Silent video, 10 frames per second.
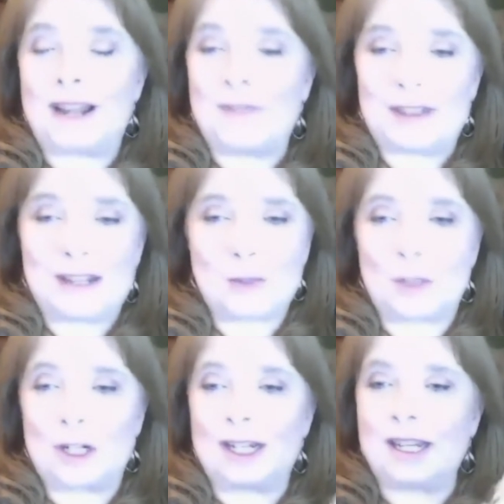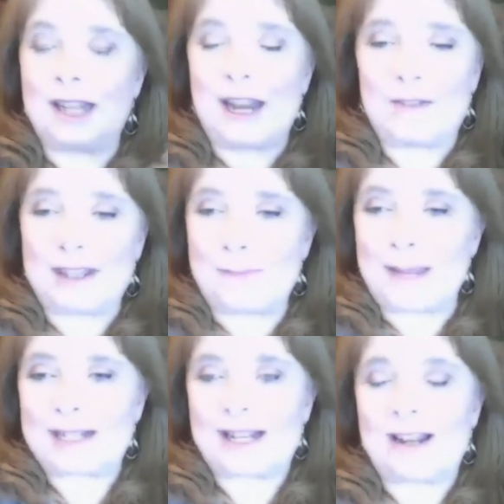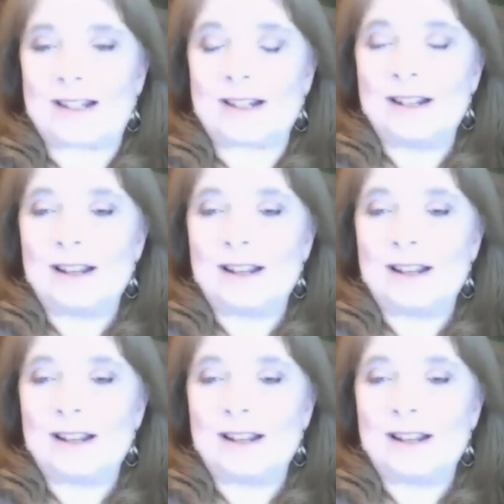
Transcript: Everything's working, everything makes sense.